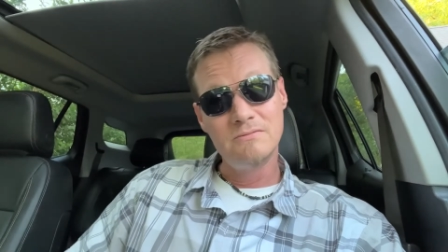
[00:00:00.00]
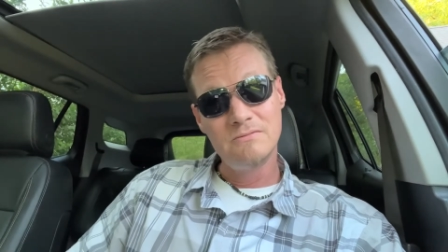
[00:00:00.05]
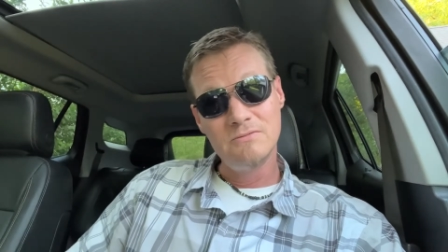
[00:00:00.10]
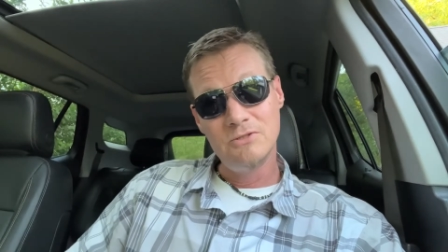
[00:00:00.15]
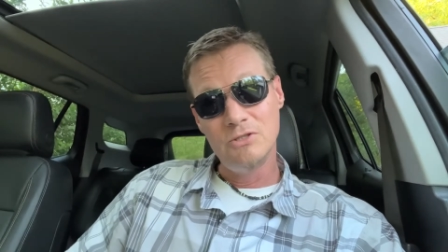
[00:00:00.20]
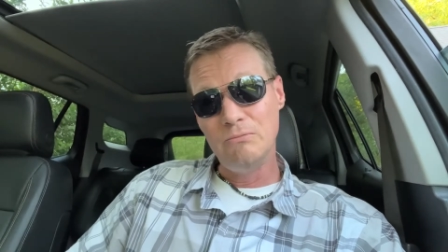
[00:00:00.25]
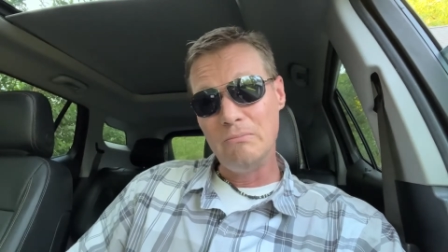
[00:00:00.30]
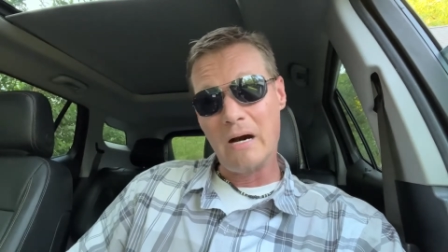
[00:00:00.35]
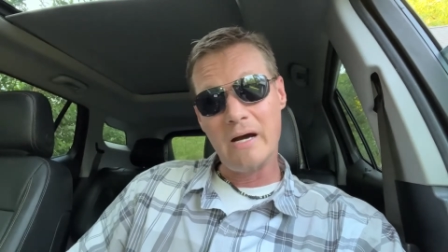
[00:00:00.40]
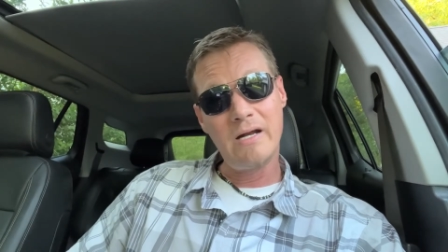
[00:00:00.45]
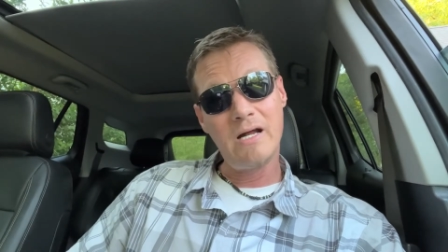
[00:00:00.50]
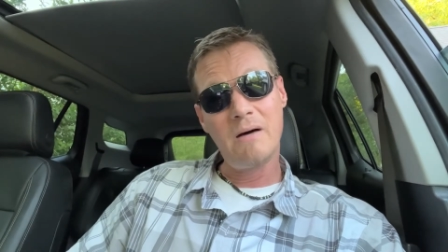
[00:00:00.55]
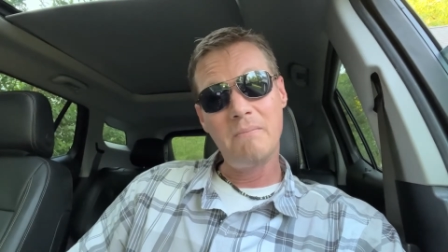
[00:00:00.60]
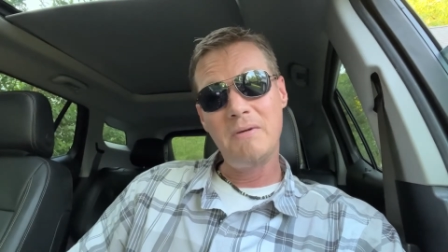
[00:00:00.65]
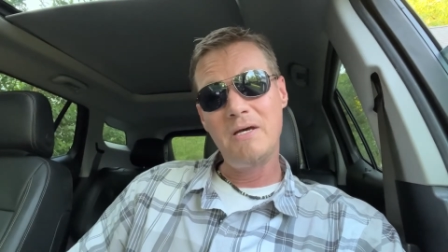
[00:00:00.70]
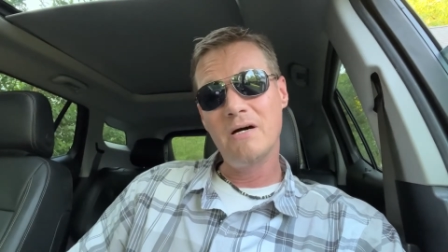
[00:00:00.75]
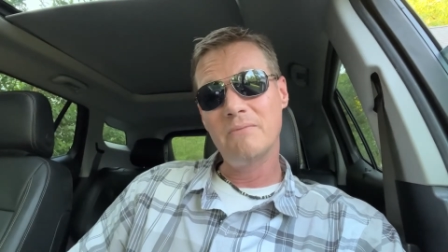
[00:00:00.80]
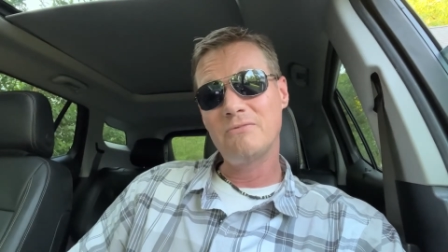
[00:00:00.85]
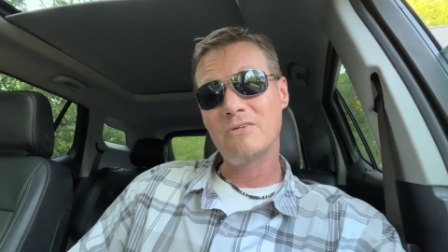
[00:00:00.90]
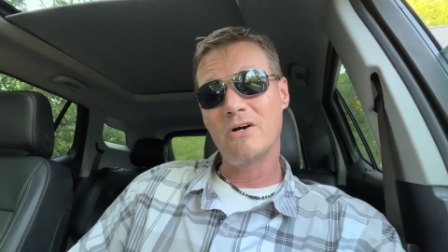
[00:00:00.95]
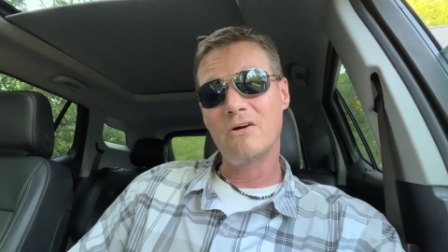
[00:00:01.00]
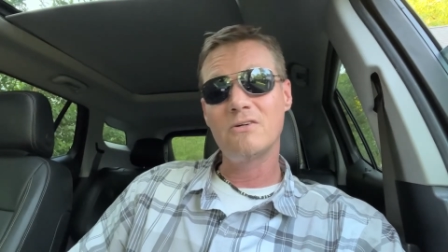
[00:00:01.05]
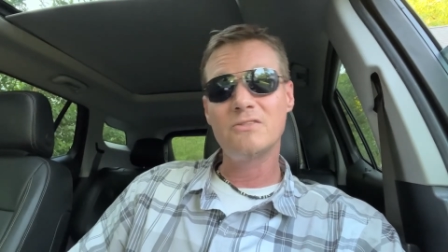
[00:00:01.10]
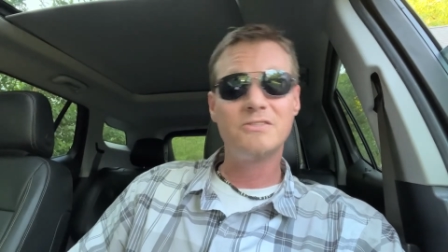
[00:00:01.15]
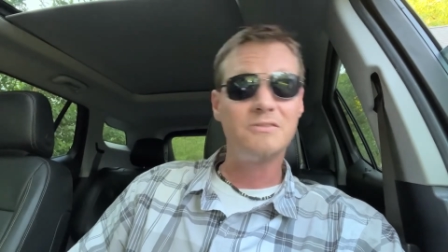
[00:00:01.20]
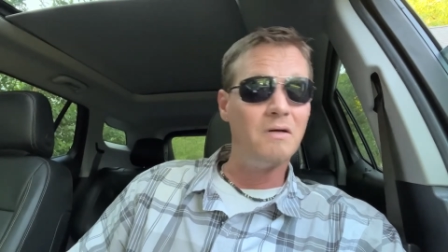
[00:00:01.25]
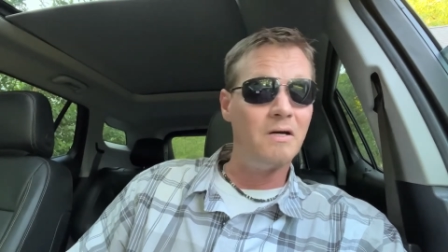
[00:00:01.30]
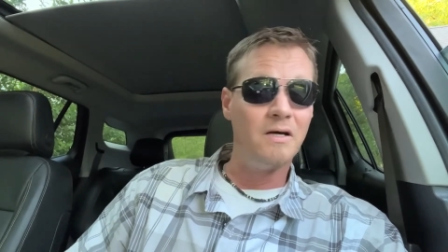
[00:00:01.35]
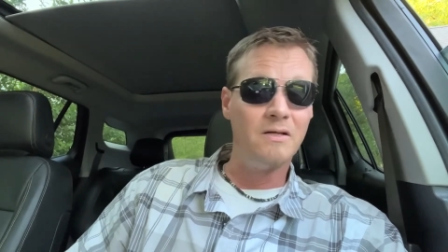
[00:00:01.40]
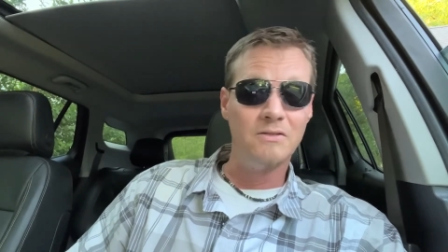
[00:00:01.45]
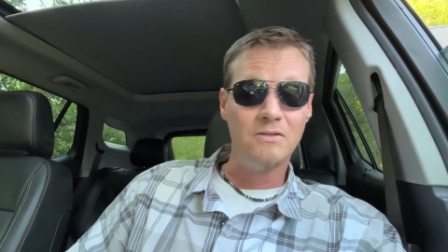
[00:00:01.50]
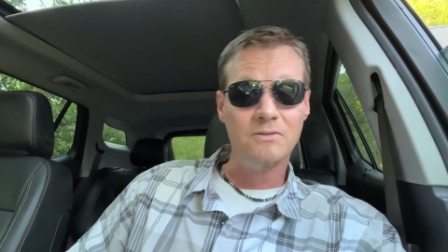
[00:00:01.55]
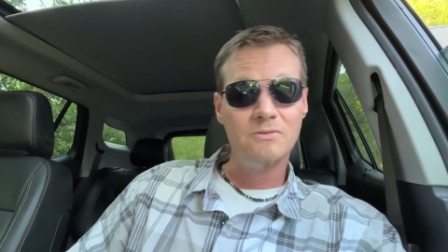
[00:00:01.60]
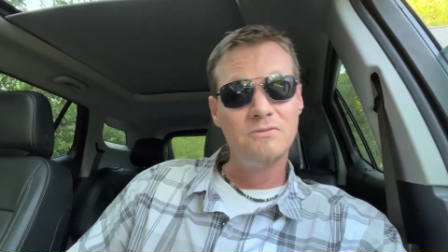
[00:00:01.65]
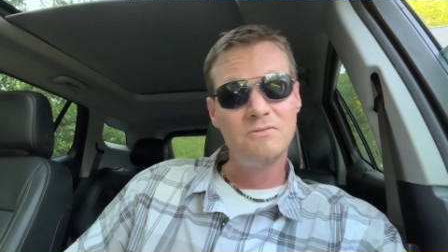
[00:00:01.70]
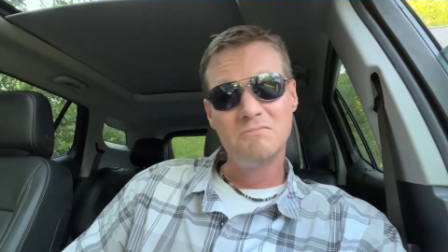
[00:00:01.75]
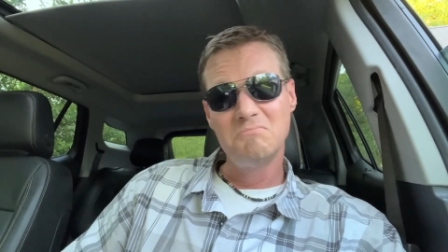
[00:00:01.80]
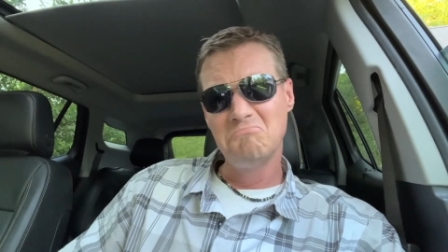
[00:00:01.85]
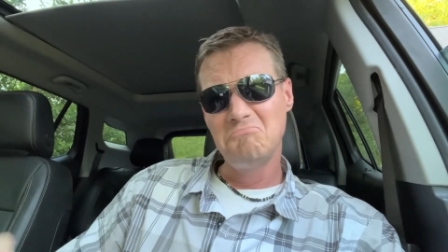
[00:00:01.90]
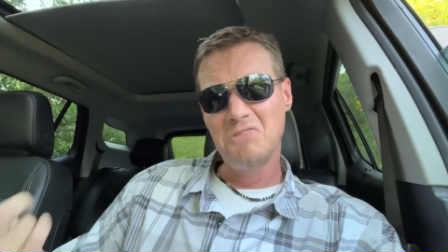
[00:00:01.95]
you might not be up to her standards
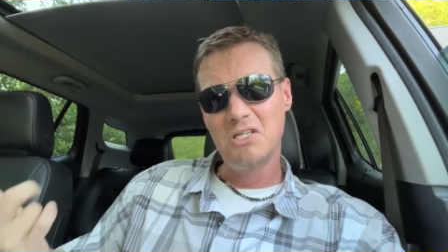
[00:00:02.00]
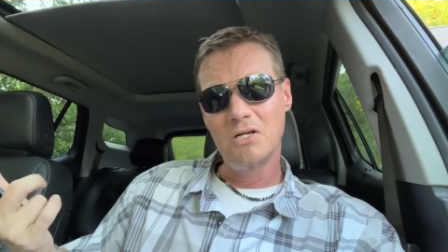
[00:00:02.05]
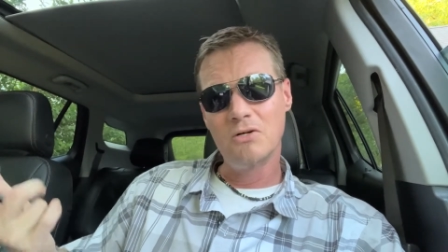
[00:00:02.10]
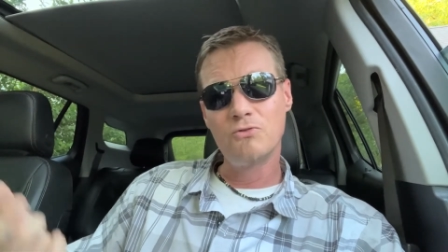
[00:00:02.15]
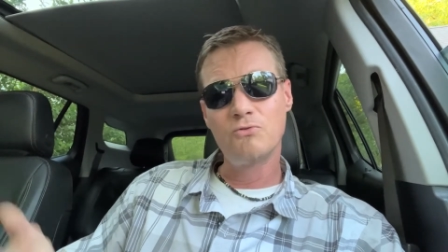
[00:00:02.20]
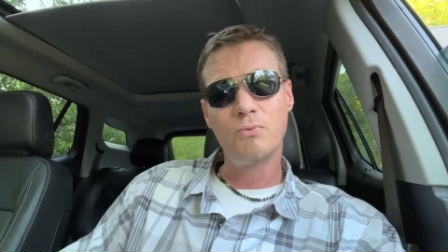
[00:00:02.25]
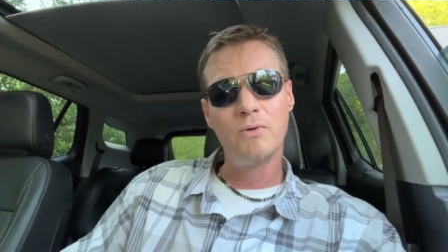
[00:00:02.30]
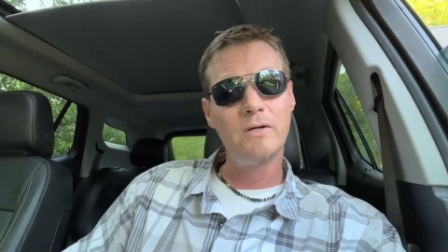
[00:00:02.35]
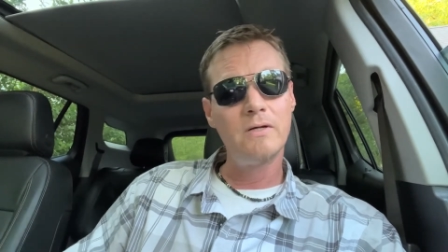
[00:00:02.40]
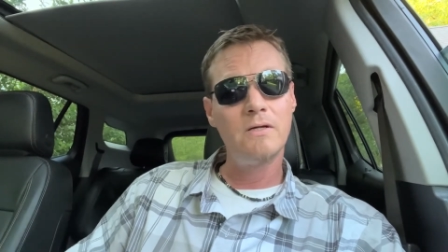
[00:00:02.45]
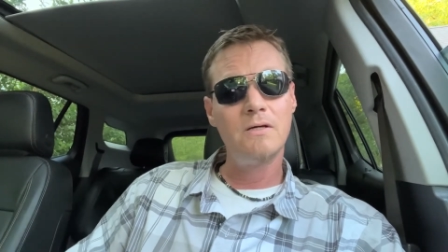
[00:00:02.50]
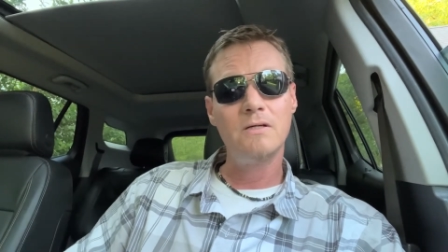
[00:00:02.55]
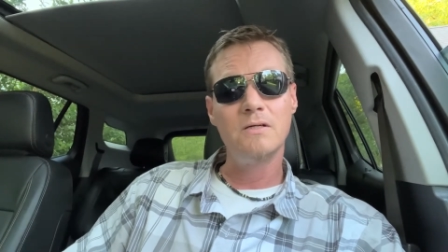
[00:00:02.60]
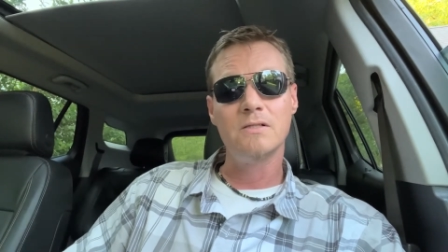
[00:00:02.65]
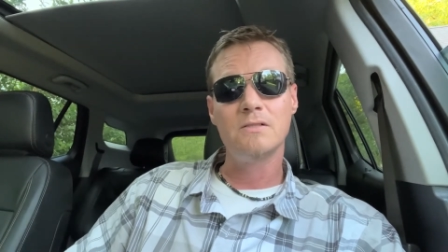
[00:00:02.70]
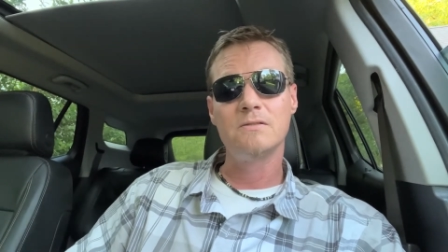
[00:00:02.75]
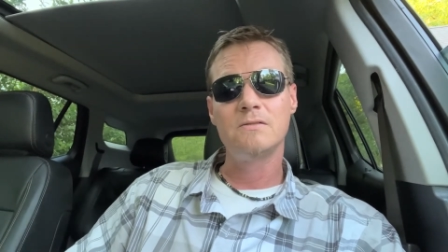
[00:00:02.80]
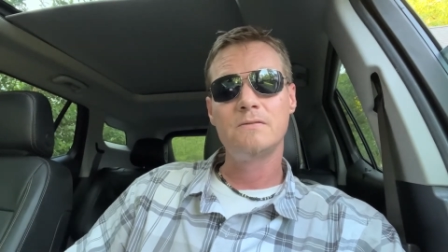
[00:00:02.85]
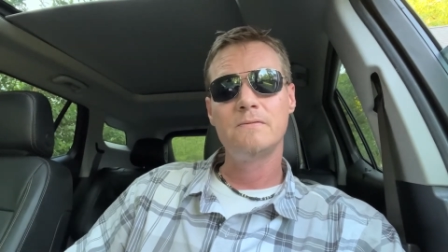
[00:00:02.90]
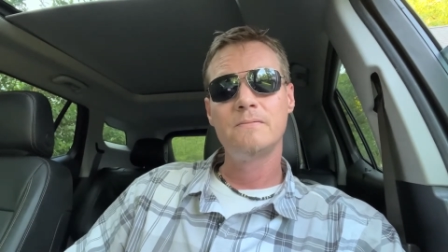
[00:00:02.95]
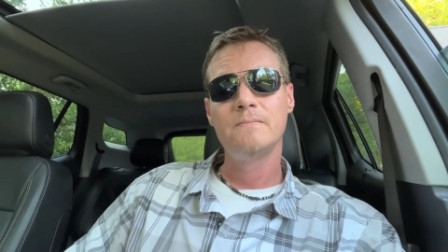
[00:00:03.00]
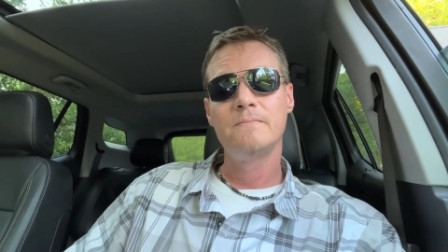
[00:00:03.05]
you know it's what it is